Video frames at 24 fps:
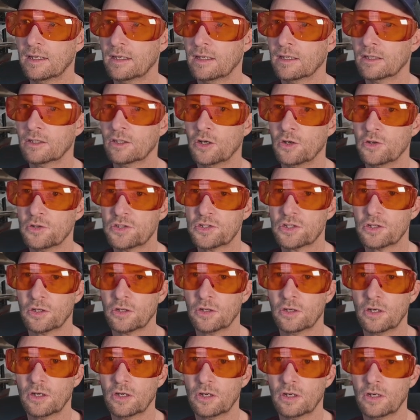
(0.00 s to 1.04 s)

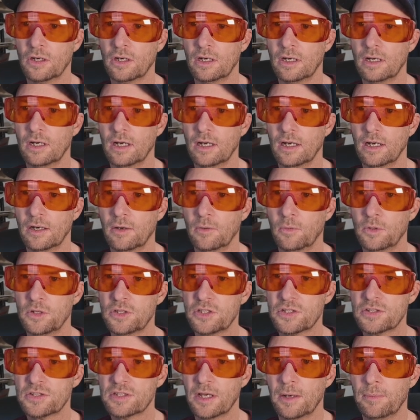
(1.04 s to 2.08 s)
coaster,
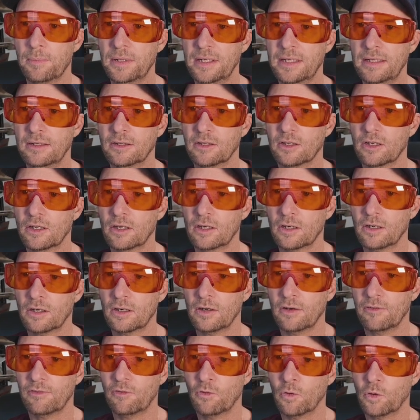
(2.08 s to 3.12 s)
which is up here,
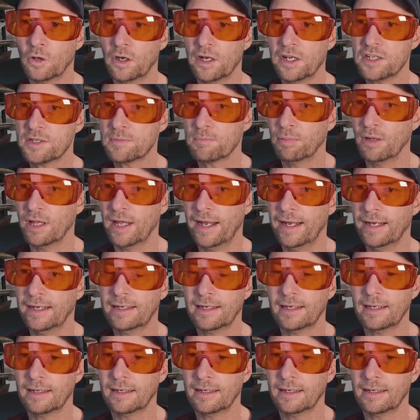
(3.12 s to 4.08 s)
4-inch blank.